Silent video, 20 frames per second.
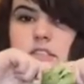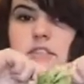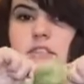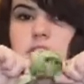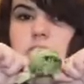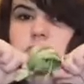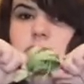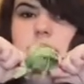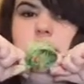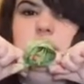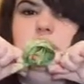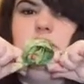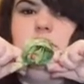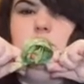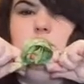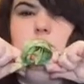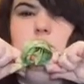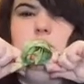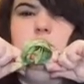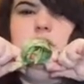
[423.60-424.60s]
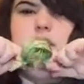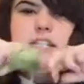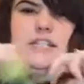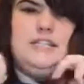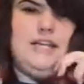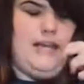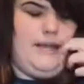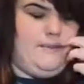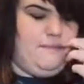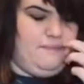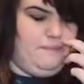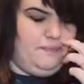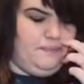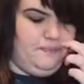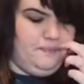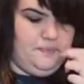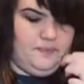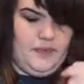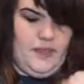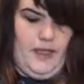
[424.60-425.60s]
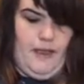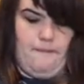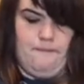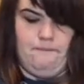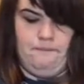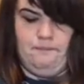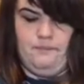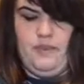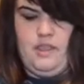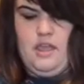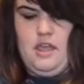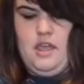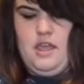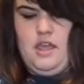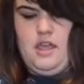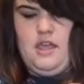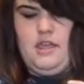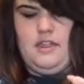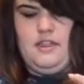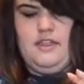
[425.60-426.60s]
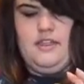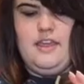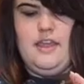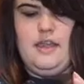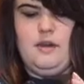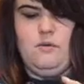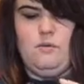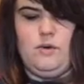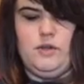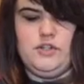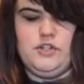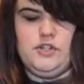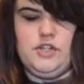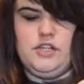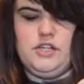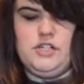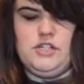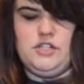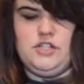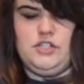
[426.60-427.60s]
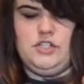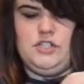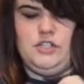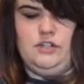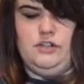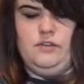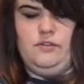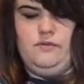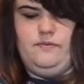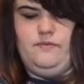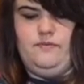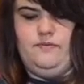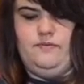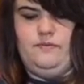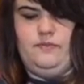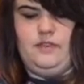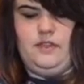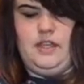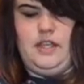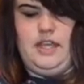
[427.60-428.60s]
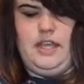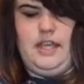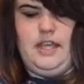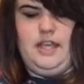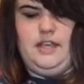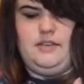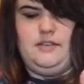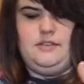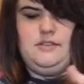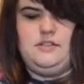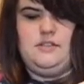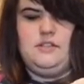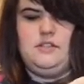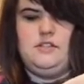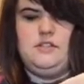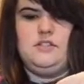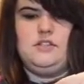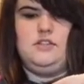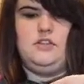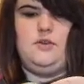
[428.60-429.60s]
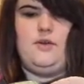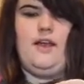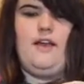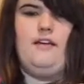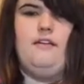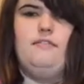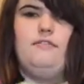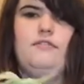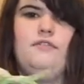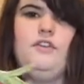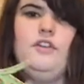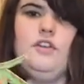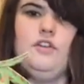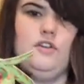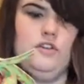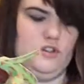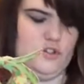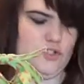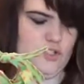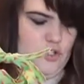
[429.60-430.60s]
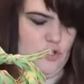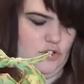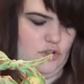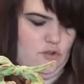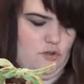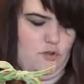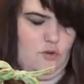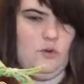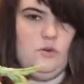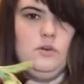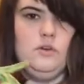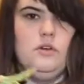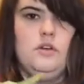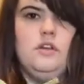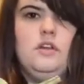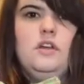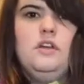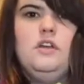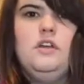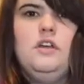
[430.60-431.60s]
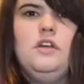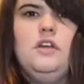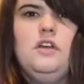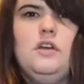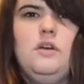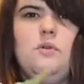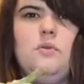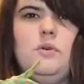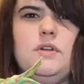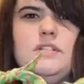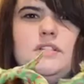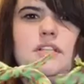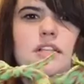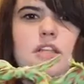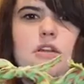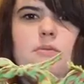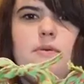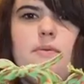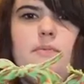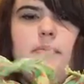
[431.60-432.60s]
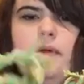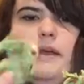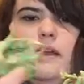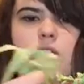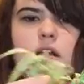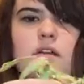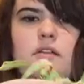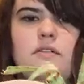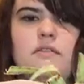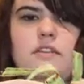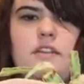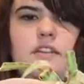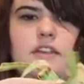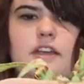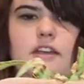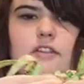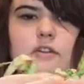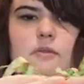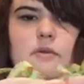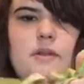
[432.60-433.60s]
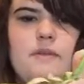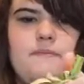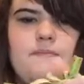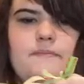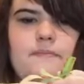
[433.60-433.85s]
Make sure it's really tight. Okay. Then what you're gonna do is, so you have, you know, your two, one's a little bit bigger than the other one,